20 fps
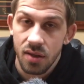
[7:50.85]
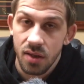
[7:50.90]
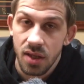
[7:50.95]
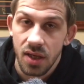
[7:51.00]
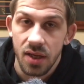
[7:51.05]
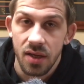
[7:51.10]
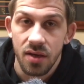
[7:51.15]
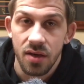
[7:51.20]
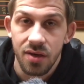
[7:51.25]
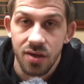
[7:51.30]

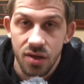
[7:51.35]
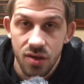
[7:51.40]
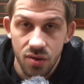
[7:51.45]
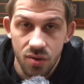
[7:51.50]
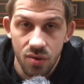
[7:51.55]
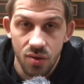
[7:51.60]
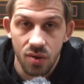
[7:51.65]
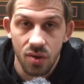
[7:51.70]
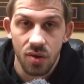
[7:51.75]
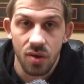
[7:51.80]
getting a
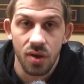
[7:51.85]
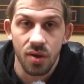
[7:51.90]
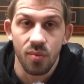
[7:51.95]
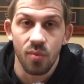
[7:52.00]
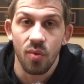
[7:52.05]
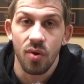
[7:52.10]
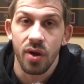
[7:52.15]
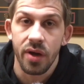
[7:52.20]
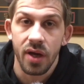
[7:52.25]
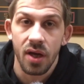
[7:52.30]
cure and
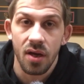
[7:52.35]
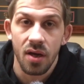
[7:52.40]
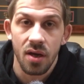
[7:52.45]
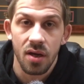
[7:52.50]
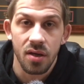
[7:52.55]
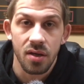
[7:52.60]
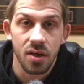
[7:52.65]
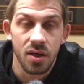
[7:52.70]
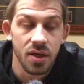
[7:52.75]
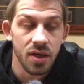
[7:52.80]
working
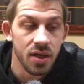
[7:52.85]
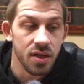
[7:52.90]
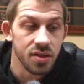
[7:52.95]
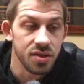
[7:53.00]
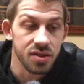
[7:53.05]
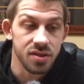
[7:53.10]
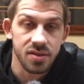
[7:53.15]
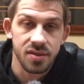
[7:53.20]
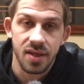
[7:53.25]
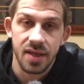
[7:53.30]
on
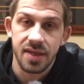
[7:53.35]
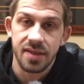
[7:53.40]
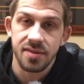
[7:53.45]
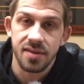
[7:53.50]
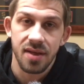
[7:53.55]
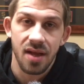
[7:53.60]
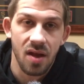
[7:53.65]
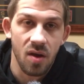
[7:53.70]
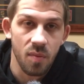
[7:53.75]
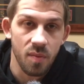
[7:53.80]
just things
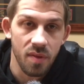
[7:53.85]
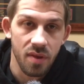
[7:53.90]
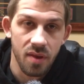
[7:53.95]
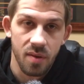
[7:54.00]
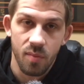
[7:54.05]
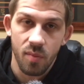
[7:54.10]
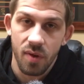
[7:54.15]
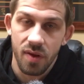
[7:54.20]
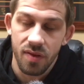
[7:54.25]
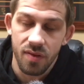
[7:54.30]
that help
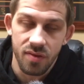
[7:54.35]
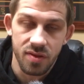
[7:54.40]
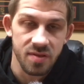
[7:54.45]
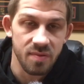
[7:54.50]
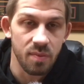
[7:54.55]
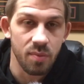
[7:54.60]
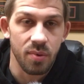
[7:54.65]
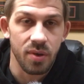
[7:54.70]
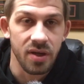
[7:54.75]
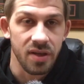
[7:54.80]
them, whether it's
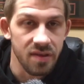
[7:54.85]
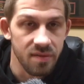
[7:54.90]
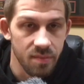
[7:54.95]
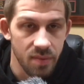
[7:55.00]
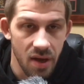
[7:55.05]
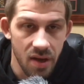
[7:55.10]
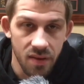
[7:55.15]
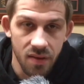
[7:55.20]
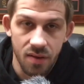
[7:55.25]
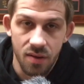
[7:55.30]
breathe
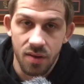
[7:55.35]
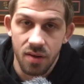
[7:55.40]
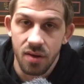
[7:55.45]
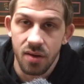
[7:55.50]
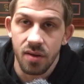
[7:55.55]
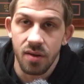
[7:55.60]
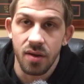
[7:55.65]
better,